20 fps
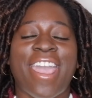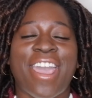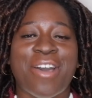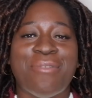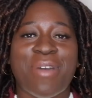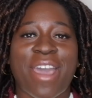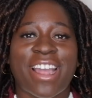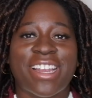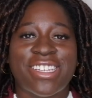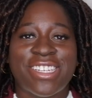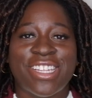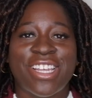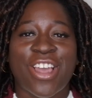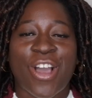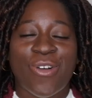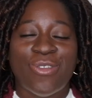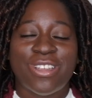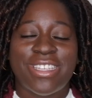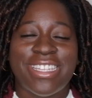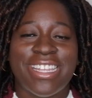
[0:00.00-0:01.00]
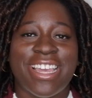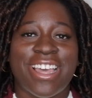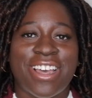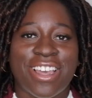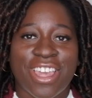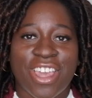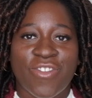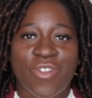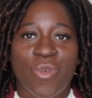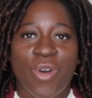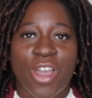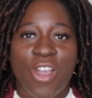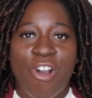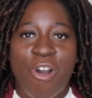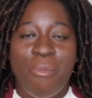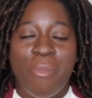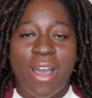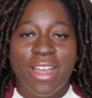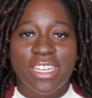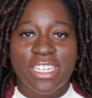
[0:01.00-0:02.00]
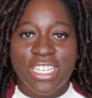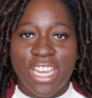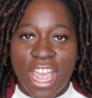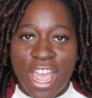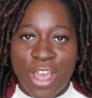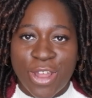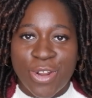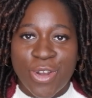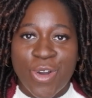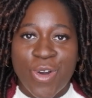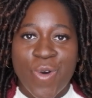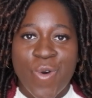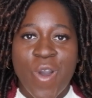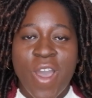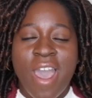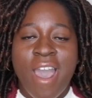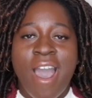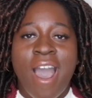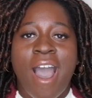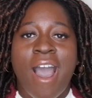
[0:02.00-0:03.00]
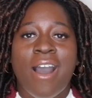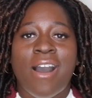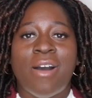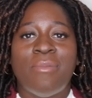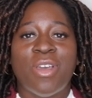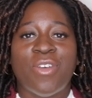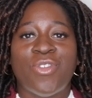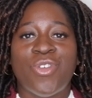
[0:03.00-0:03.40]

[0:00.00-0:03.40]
am actually hosting a giveaway on my channel um,